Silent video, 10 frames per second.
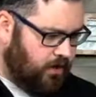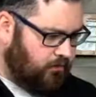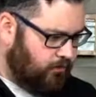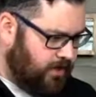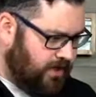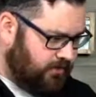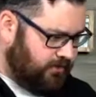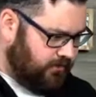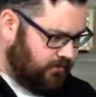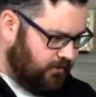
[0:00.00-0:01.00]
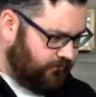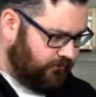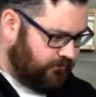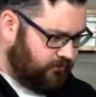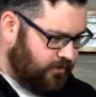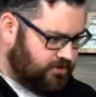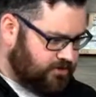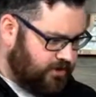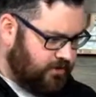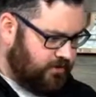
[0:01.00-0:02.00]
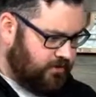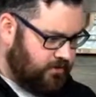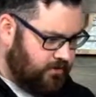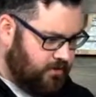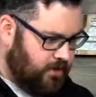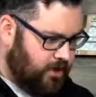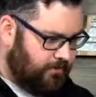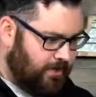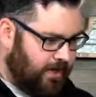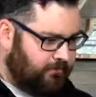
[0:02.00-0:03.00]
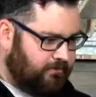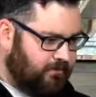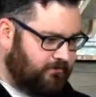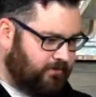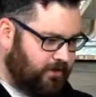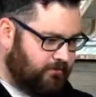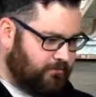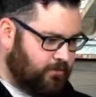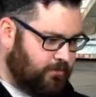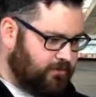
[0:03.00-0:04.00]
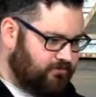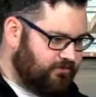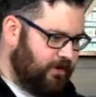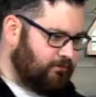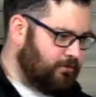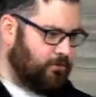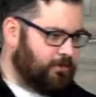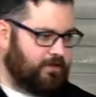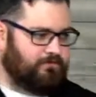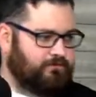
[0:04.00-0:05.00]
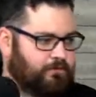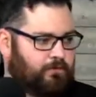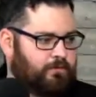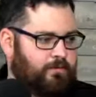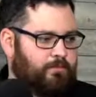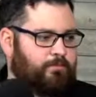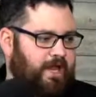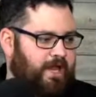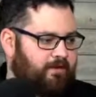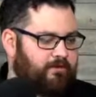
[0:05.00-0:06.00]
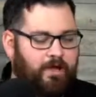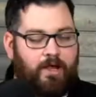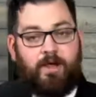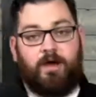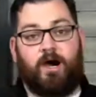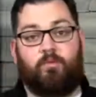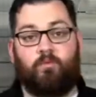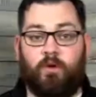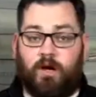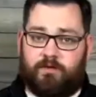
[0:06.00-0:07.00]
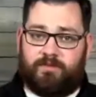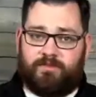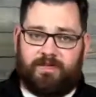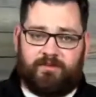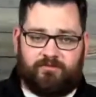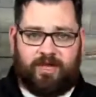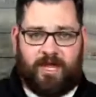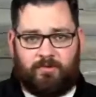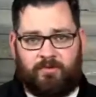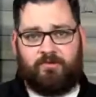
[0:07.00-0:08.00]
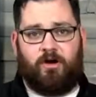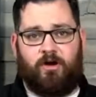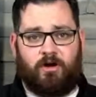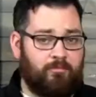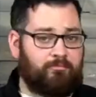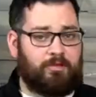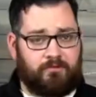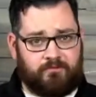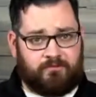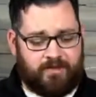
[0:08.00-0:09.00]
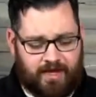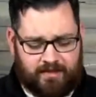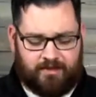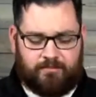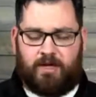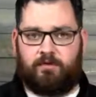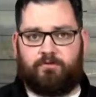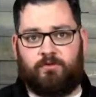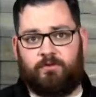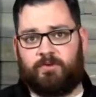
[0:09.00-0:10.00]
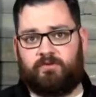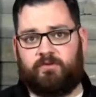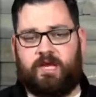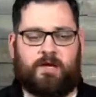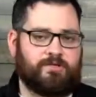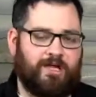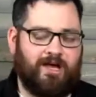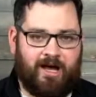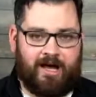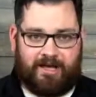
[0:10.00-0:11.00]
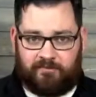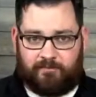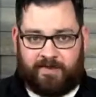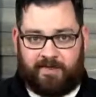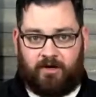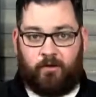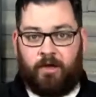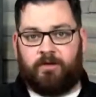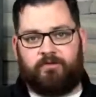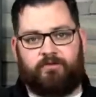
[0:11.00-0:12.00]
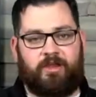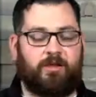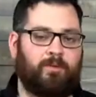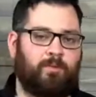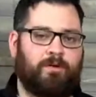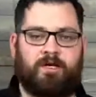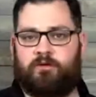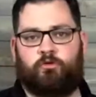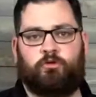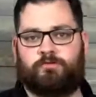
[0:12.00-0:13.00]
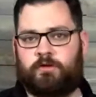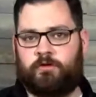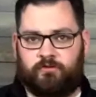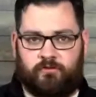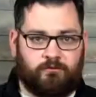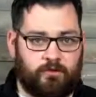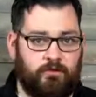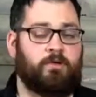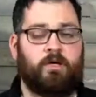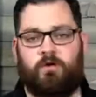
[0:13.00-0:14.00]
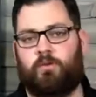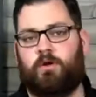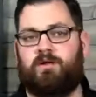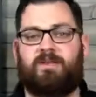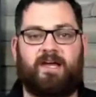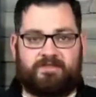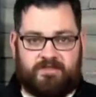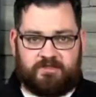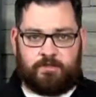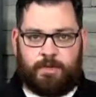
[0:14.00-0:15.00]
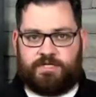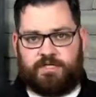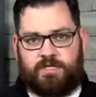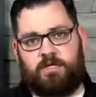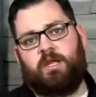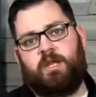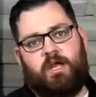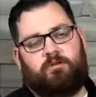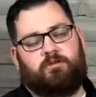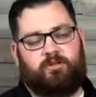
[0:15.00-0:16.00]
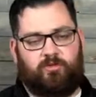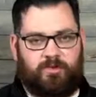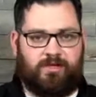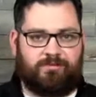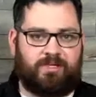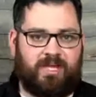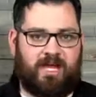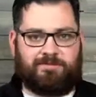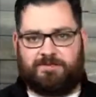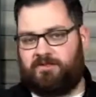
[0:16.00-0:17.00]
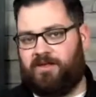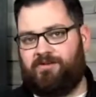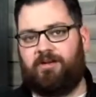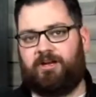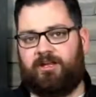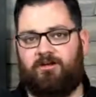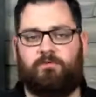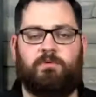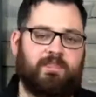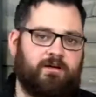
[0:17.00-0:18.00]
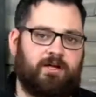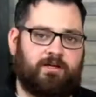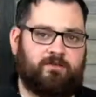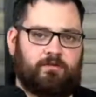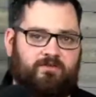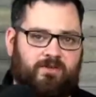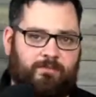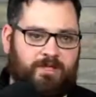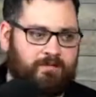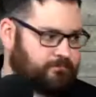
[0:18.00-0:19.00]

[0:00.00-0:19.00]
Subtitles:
with our first question. How do these video recorders sound recording a full band? Well, these cameras are built for that. The microphones are built to capture a high SPL so they can be put into a rehearsal room or in a live situation, and you're going to be able to capture that audio without any sort of clipping.